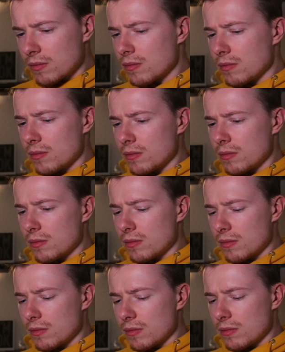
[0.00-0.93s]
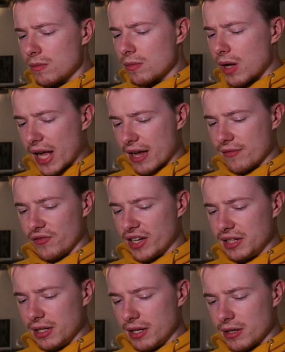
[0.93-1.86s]
I can't
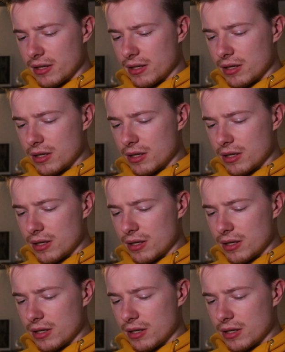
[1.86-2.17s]
find it.